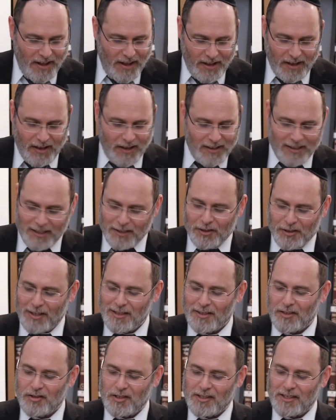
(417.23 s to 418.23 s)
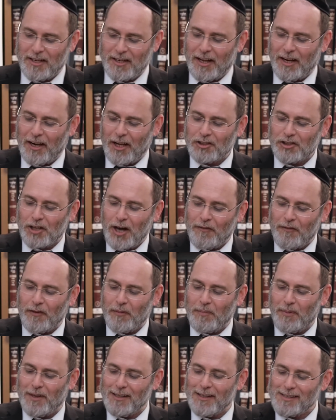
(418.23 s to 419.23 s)
Isn't just an
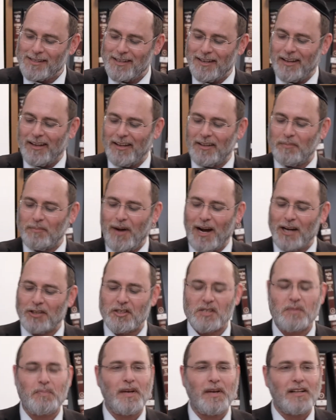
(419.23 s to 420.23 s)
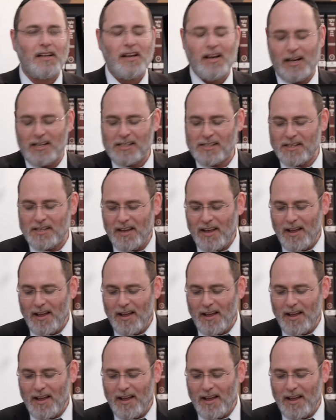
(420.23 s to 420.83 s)
Ashkafa piece in Parshas Pinchas.